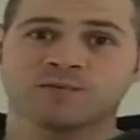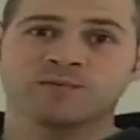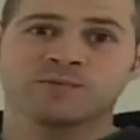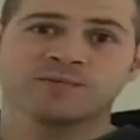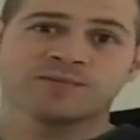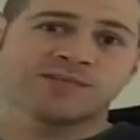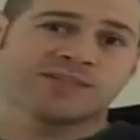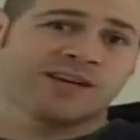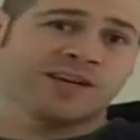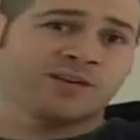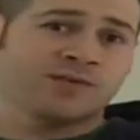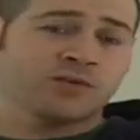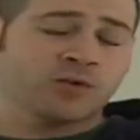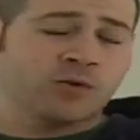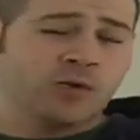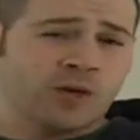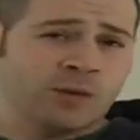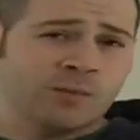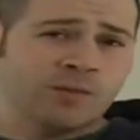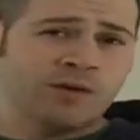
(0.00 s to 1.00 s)
room. It's kind of
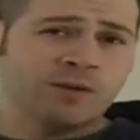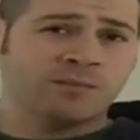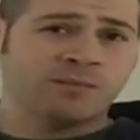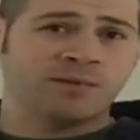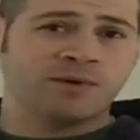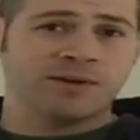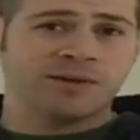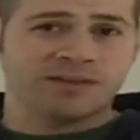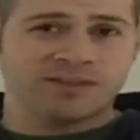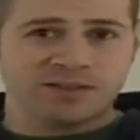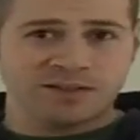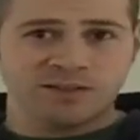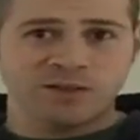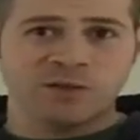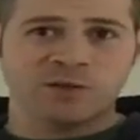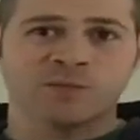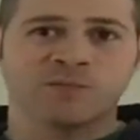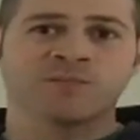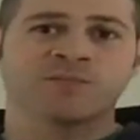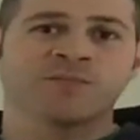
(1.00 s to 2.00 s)
creepy, but
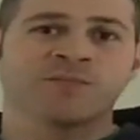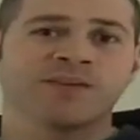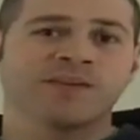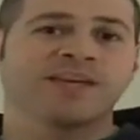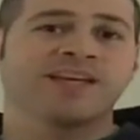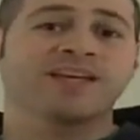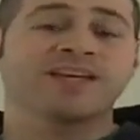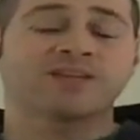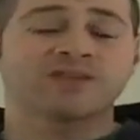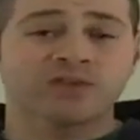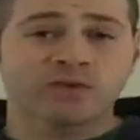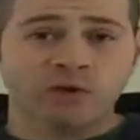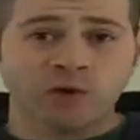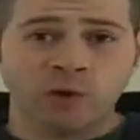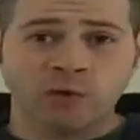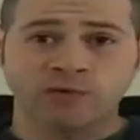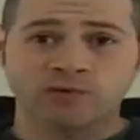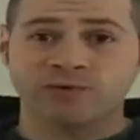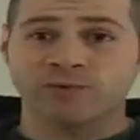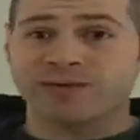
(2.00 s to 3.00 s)
it is a
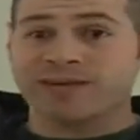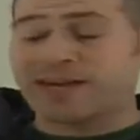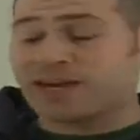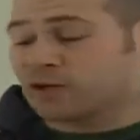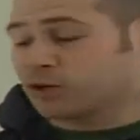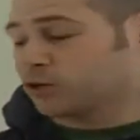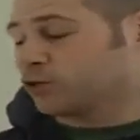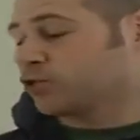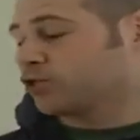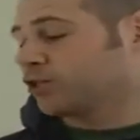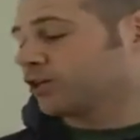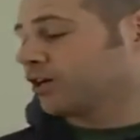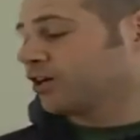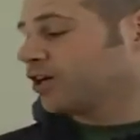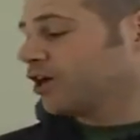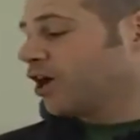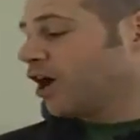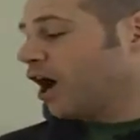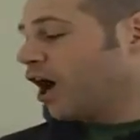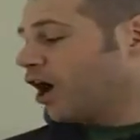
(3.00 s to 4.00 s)
ghost, so it can't hurt you.
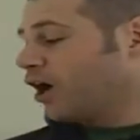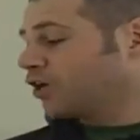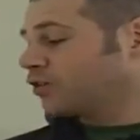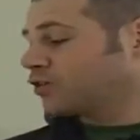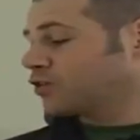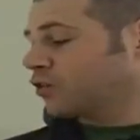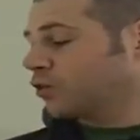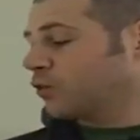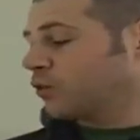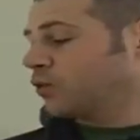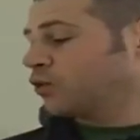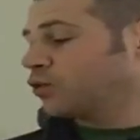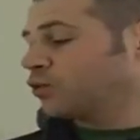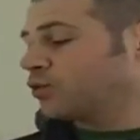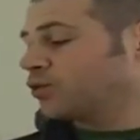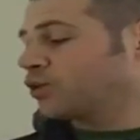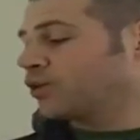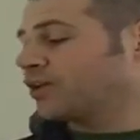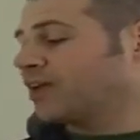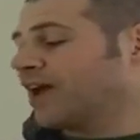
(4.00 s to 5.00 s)
Also,
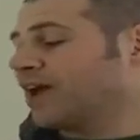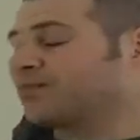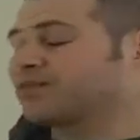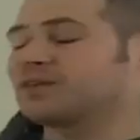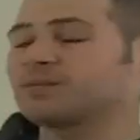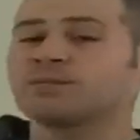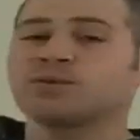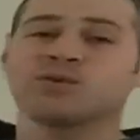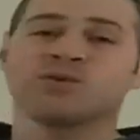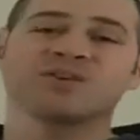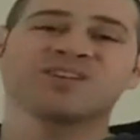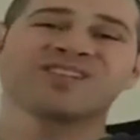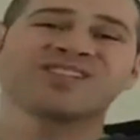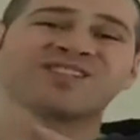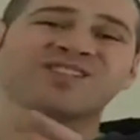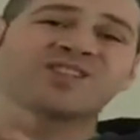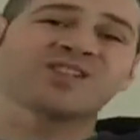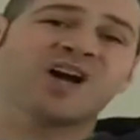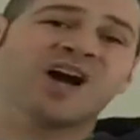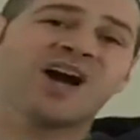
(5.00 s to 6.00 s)
you can have the ability
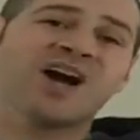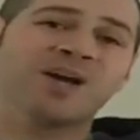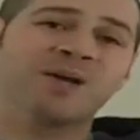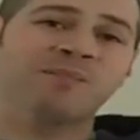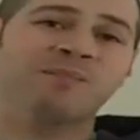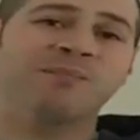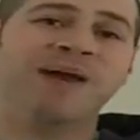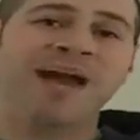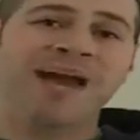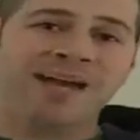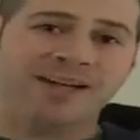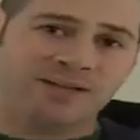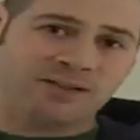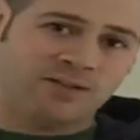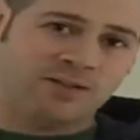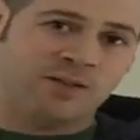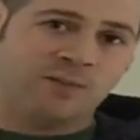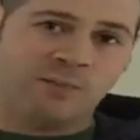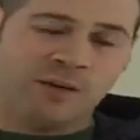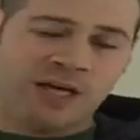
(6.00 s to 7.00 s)
to talk back
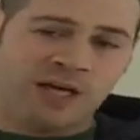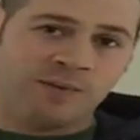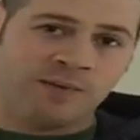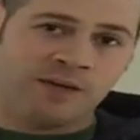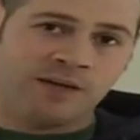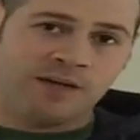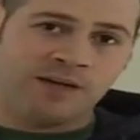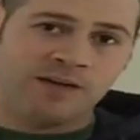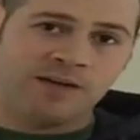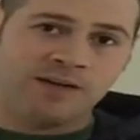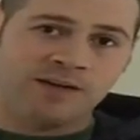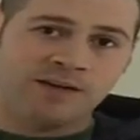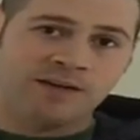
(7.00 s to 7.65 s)
to the baby.